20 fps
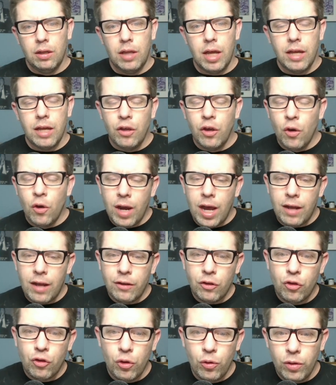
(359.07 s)
Then you go down
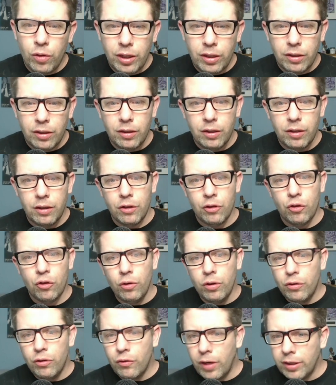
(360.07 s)
to shooting. The
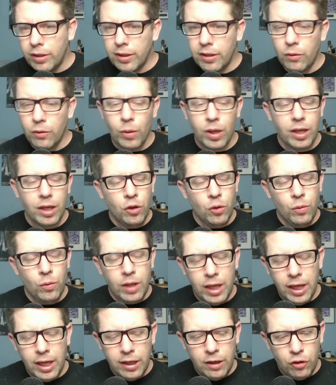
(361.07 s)
shooting threats on the wing, you
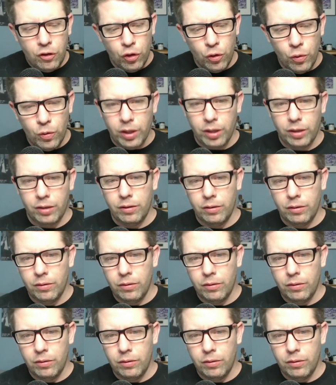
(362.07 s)
need shooting.